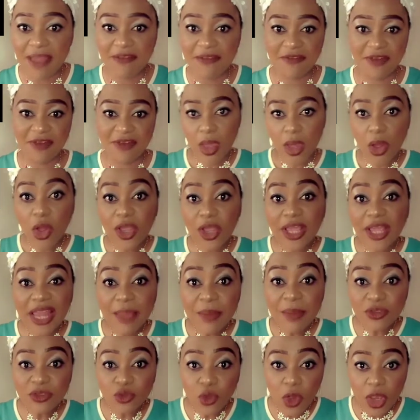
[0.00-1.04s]
fat. Okay, let
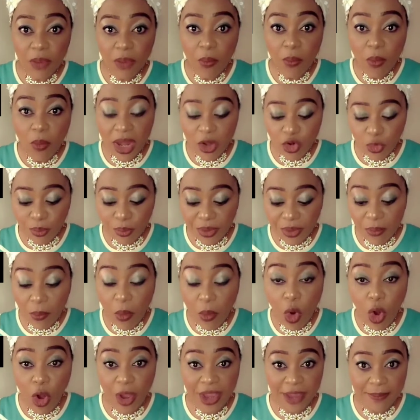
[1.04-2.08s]
me talk a little bit
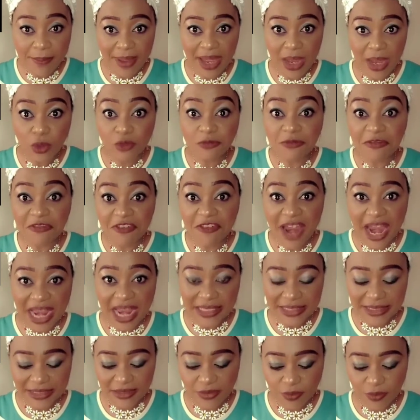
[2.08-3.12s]
more about
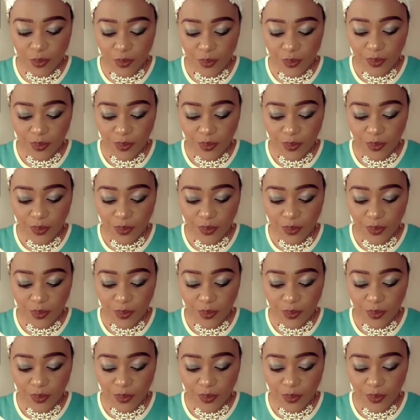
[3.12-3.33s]
fats,